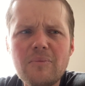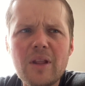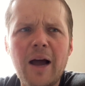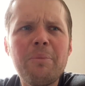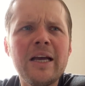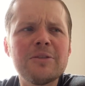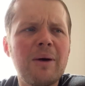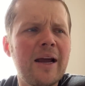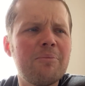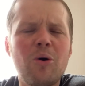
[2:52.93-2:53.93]
I base
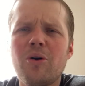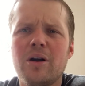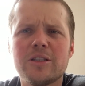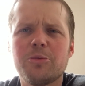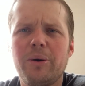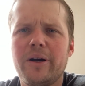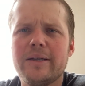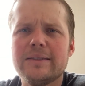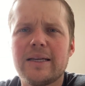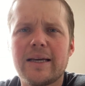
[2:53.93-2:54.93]
mine more on
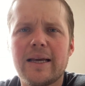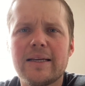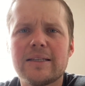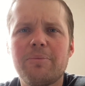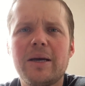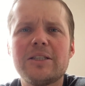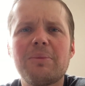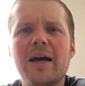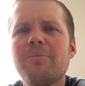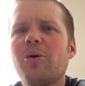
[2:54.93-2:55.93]
experience, I guess. I base
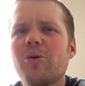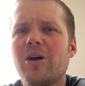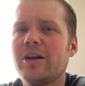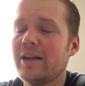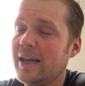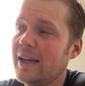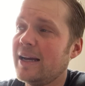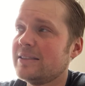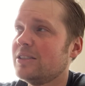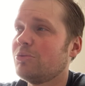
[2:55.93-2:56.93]
mine more on, hey
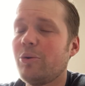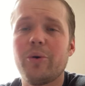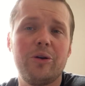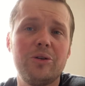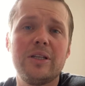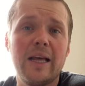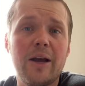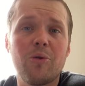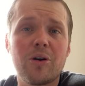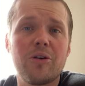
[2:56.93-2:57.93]
guys, this is what we're doing today.
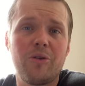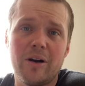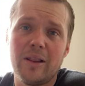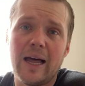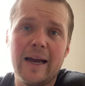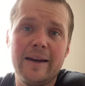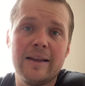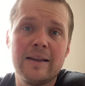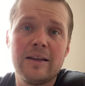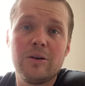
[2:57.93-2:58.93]
We're going to run a line,
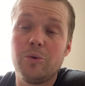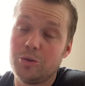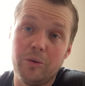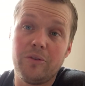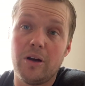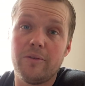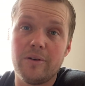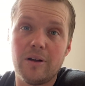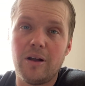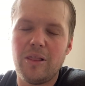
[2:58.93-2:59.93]
which we've
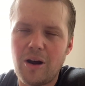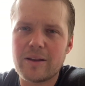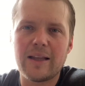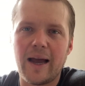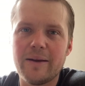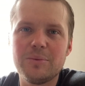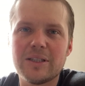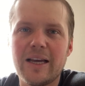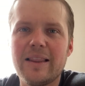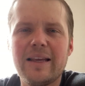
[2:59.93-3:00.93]
done a lot of times.
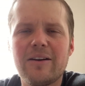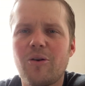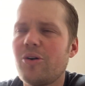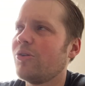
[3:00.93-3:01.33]
And then, or,